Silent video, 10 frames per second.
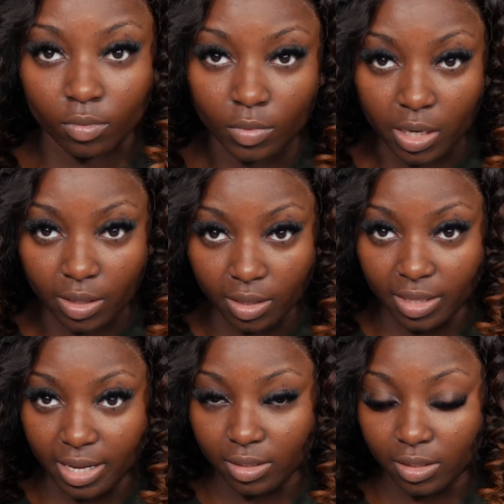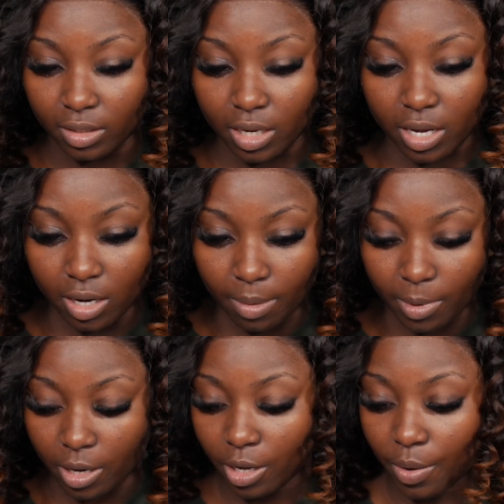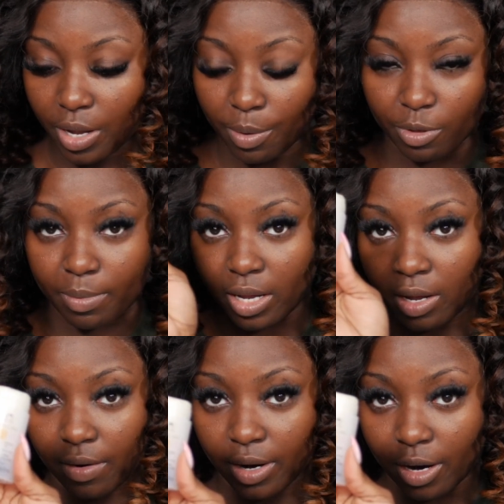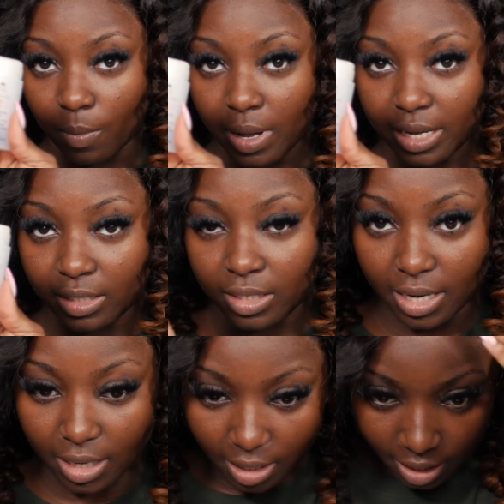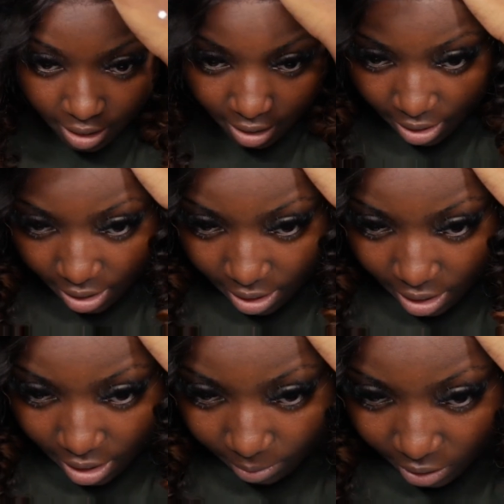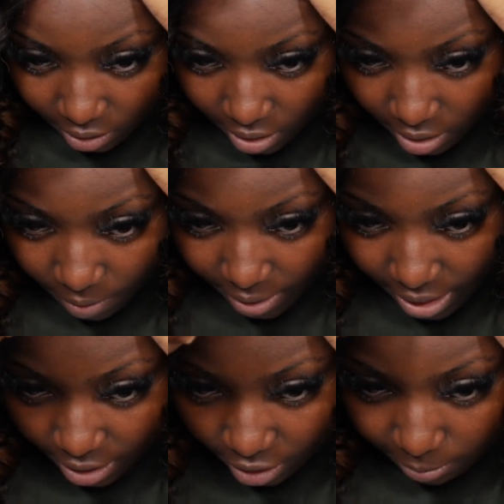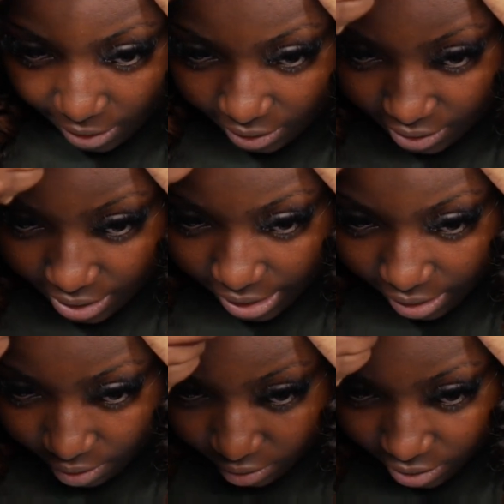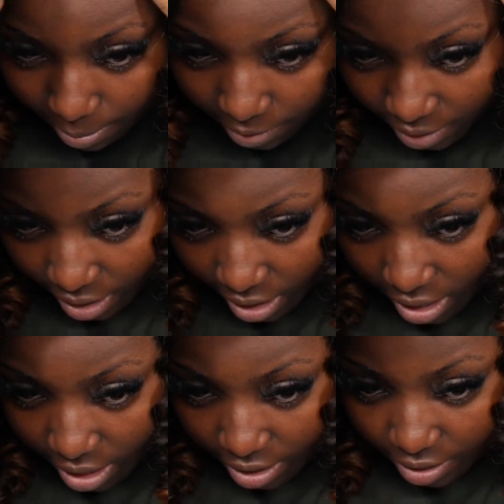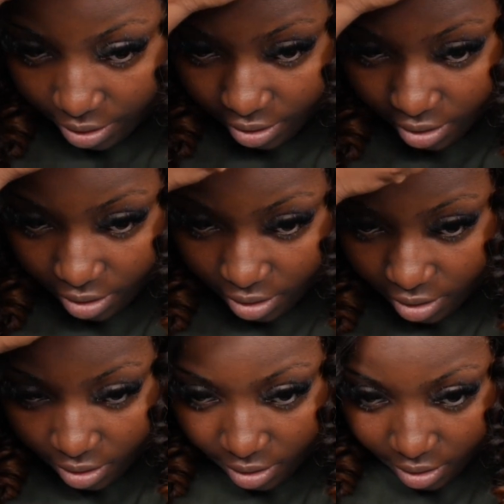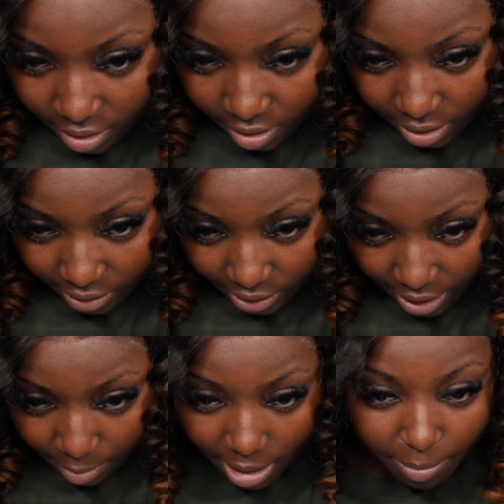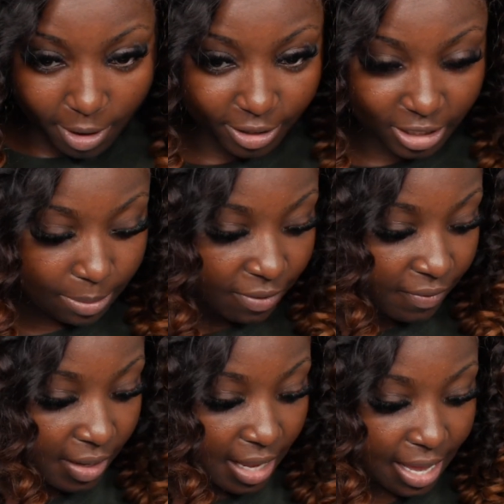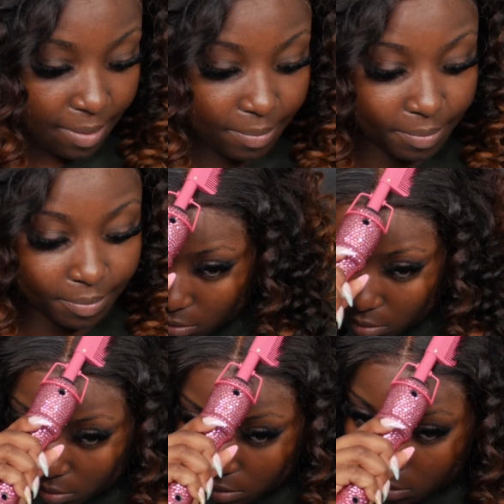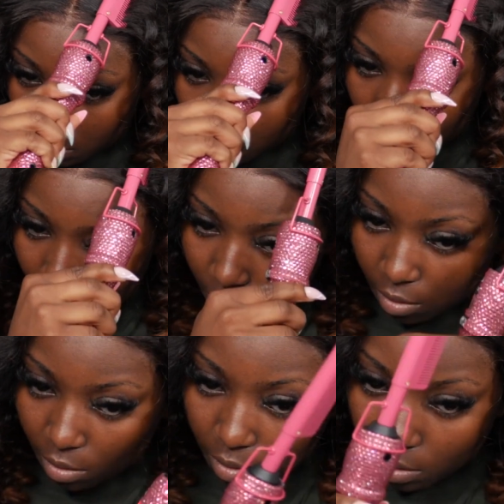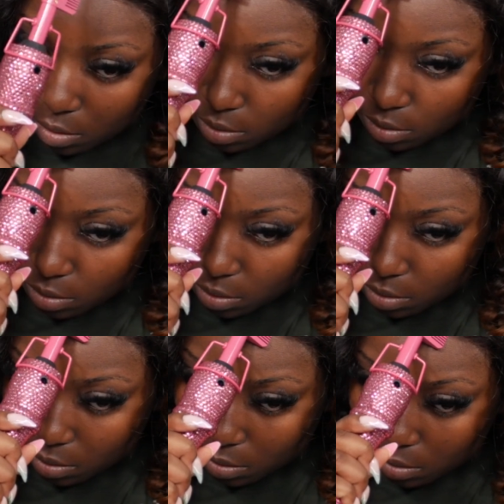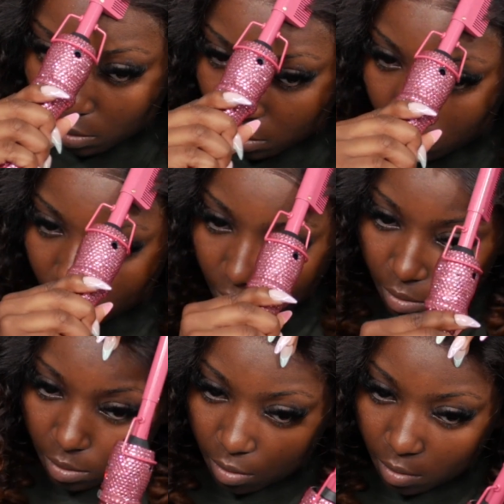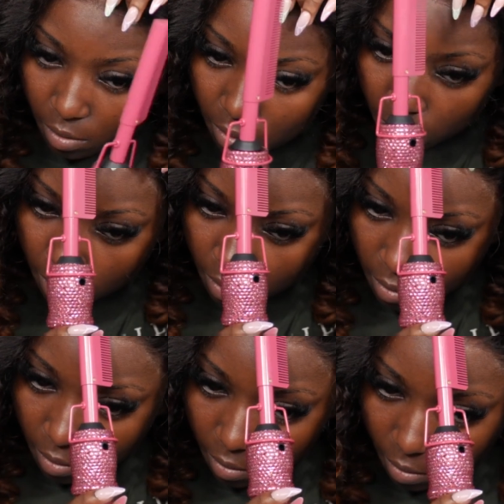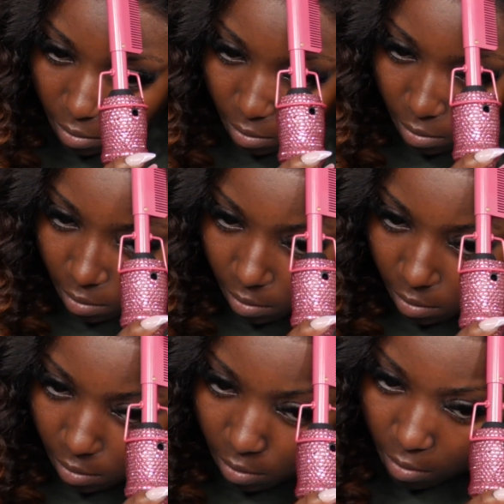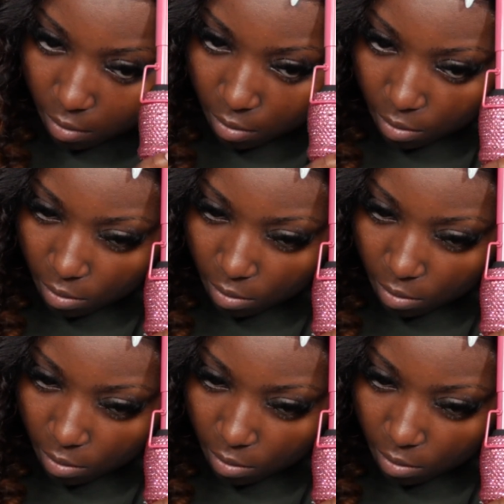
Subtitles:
that that's done, I'm going to go in with my Karakara wax stick and I'm just going to go ahead and just place that on top of the hair because I like my part to be flat. Going in with my hot comb on the hottest setting. And I'm just going to go ahead and just press that down.